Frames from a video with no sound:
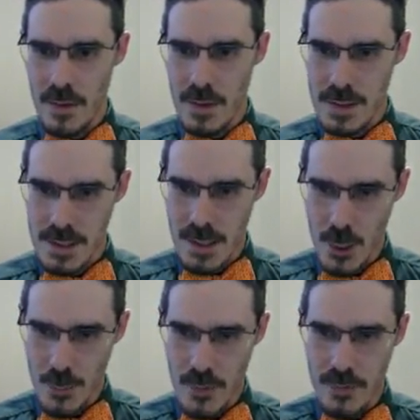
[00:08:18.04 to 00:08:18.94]
the
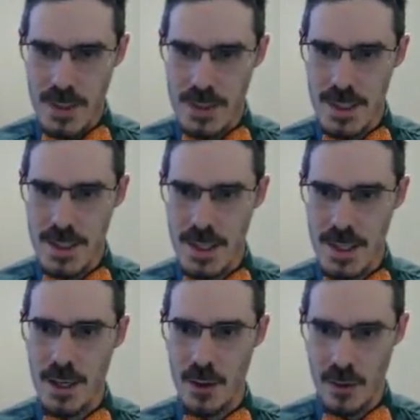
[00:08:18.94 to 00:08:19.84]
slope of this is
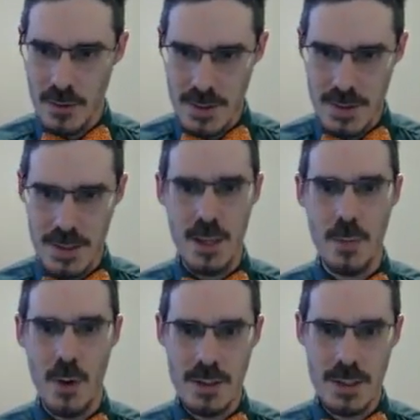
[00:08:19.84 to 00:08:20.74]
a constant, a
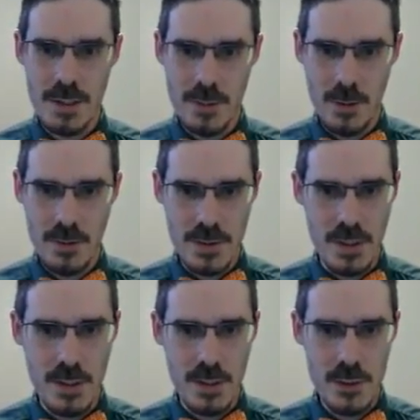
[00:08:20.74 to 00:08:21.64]
positive
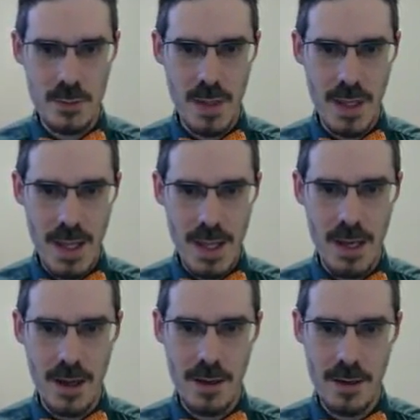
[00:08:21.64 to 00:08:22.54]
constant. It should be
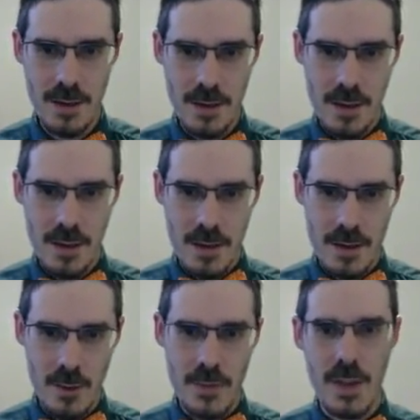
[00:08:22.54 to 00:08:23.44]
here,
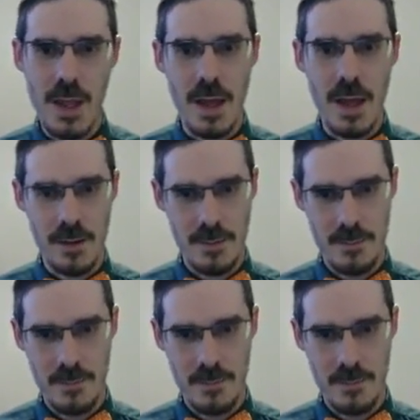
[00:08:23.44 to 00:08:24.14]
not there.